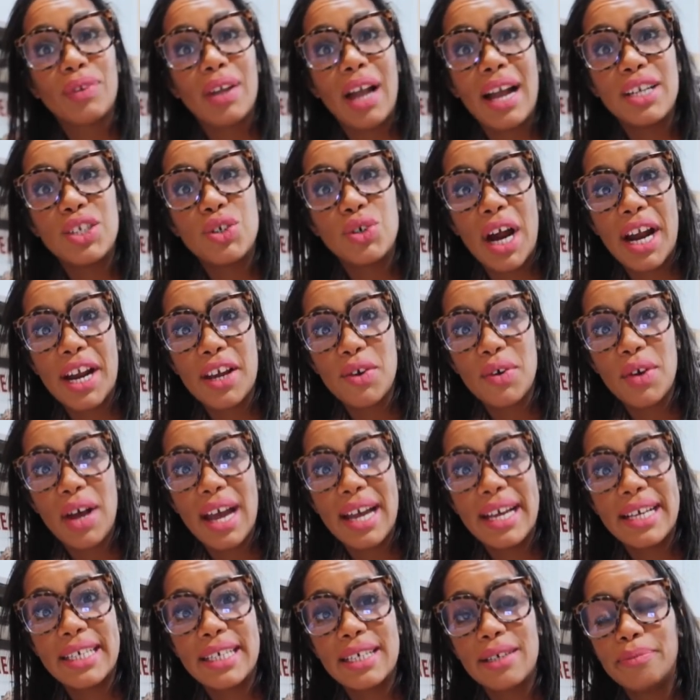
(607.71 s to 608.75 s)
I tried it, you
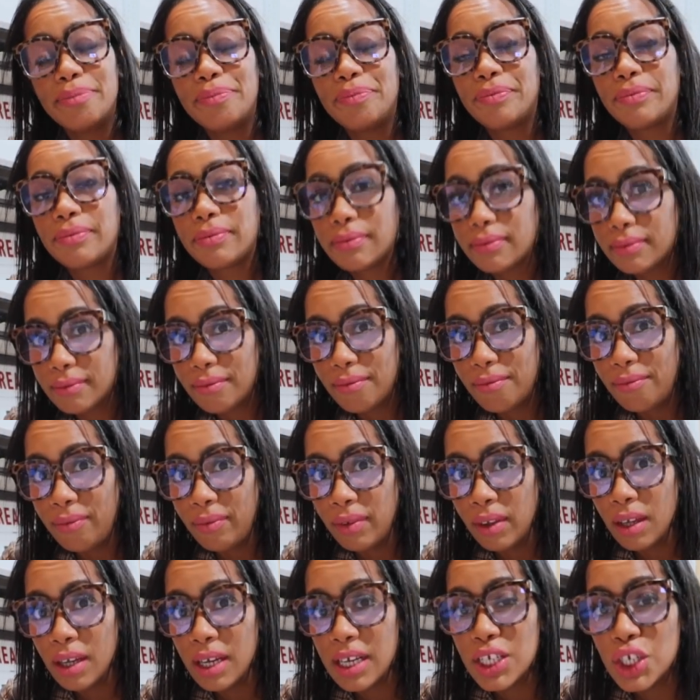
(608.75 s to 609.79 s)
guys.
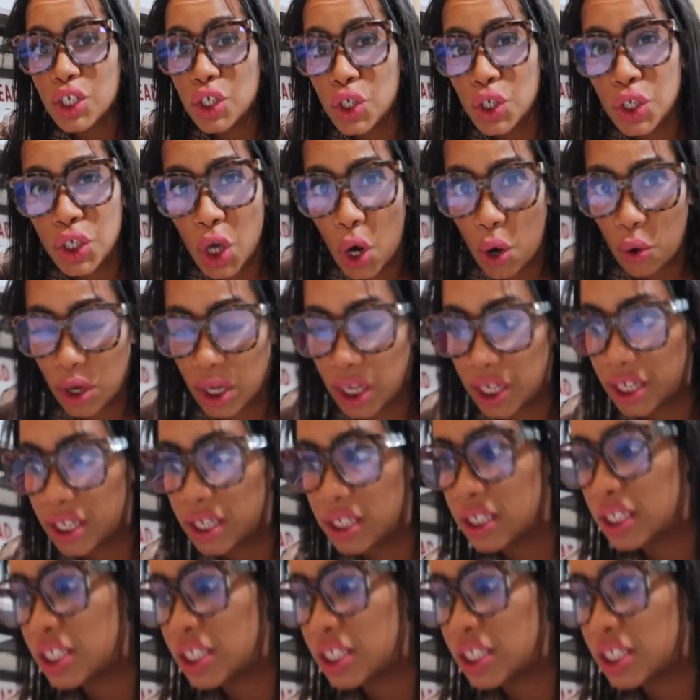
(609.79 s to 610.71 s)
So good.